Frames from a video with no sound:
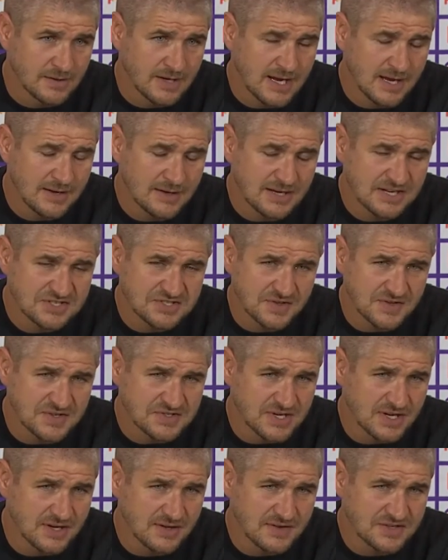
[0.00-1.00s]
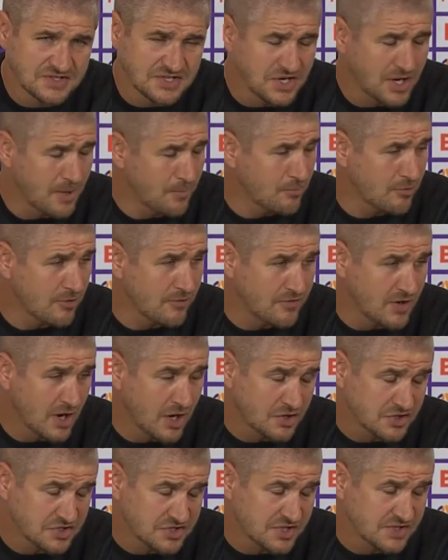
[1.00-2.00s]
Yeah, listen, there's a number of
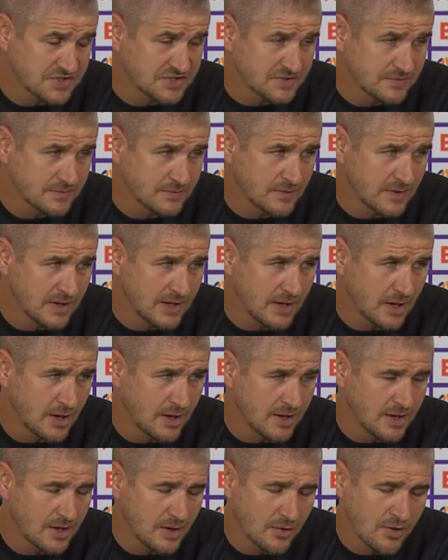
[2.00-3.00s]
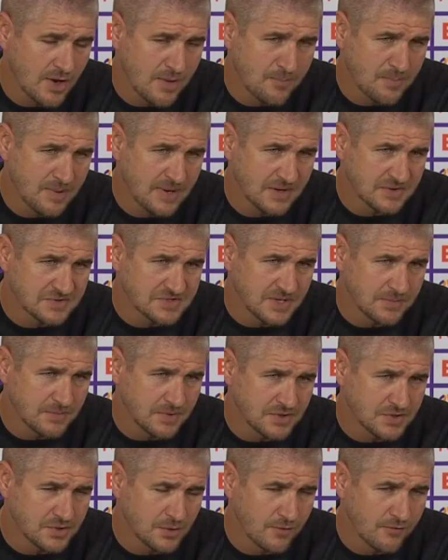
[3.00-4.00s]
youngsters in our NPL team
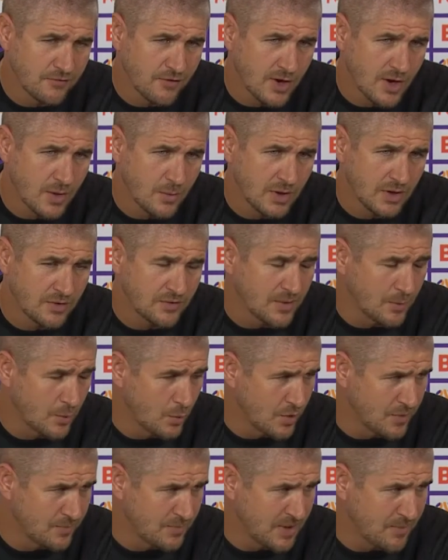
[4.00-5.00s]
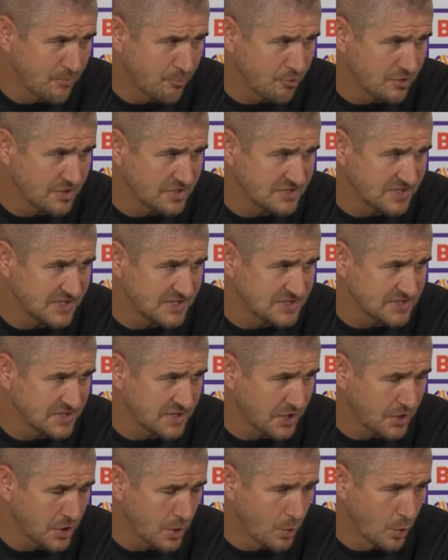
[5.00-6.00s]
that are doing very well. They were with me in
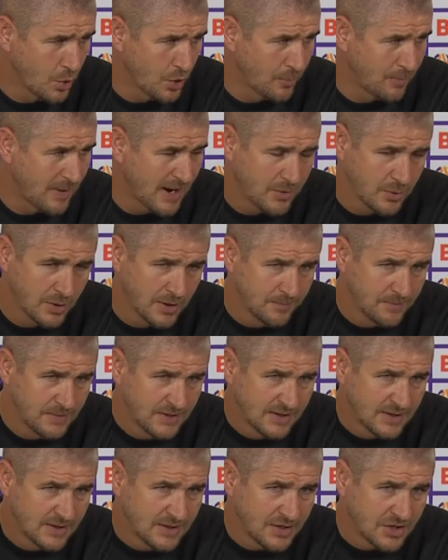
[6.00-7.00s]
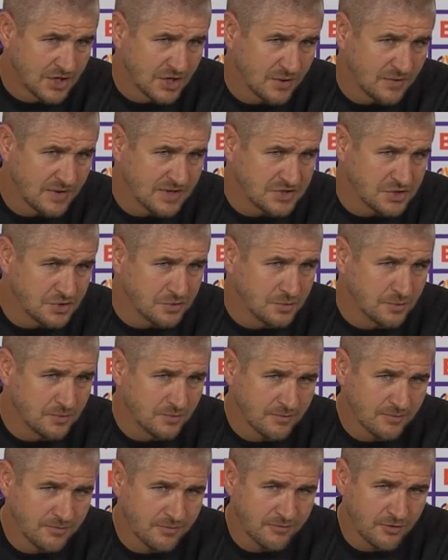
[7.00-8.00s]
pre-season. I know all about them. You know, they do
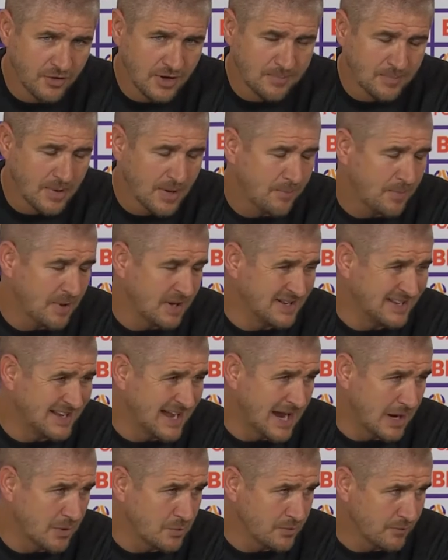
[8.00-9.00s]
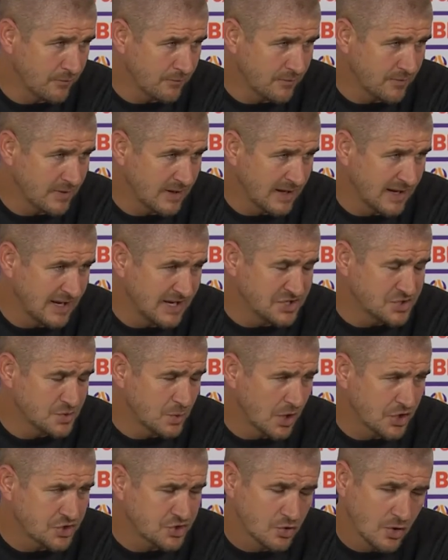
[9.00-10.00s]
flip up and down
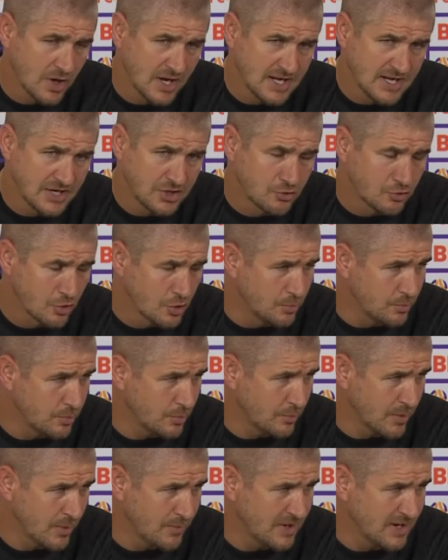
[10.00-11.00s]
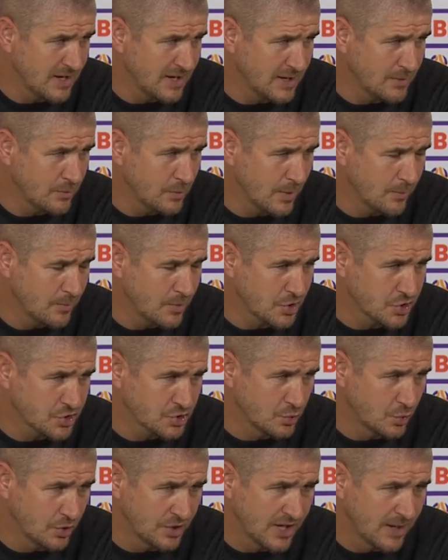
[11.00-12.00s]
into our training group when we are
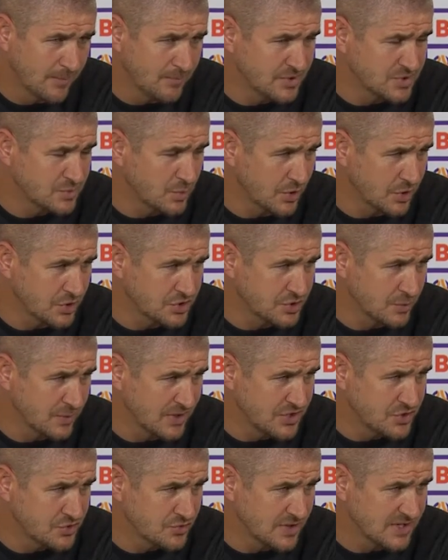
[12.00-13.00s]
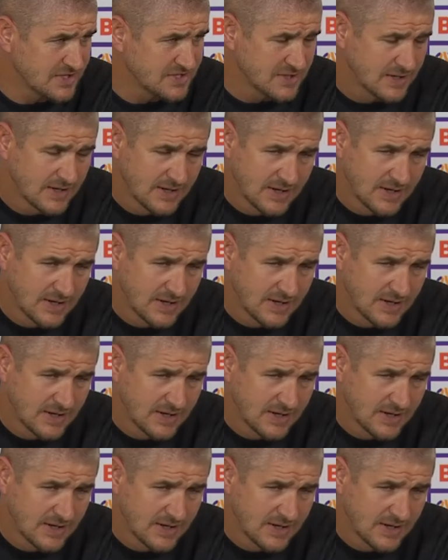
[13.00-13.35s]
short in numbers, one or two injuries.